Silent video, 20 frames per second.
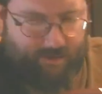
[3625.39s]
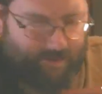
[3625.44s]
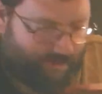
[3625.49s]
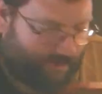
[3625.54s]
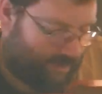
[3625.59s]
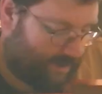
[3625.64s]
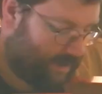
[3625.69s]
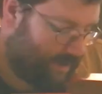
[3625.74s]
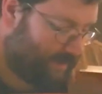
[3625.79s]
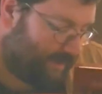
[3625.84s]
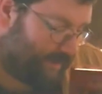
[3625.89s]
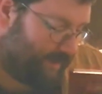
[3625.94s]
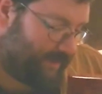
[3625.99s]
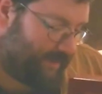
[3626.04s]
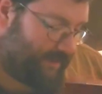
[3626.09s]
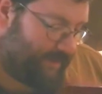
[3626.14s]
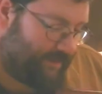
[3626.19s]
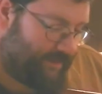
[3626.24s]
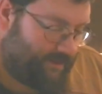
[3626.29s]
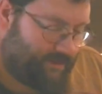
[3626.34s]
I'd say
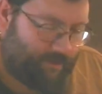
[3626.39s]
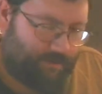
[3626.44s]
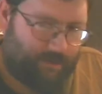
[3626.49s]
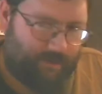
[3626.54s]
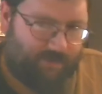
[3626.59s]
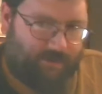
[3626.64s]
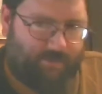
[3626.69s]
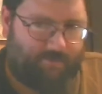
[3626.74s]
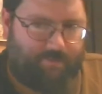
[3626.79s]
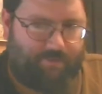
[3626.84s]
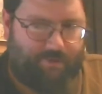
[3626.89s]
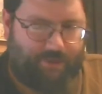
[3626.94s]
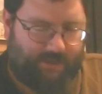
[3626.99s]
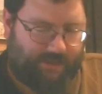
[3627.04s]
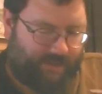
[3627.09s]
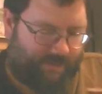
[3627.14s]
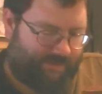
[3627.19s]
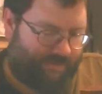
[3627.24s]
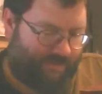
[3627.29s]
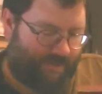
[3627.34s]
still the most
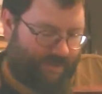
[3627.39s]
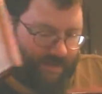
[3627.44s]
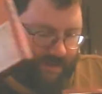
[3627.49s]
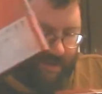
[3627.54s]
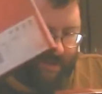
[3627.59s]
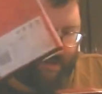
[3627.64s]
impressive thing they